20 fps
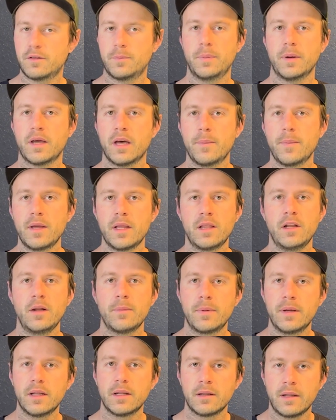becoming a little
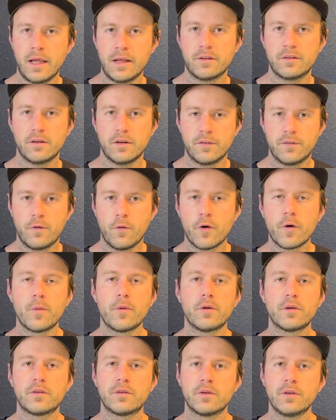bit less
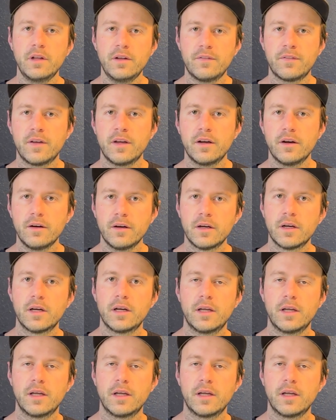affordable to live here,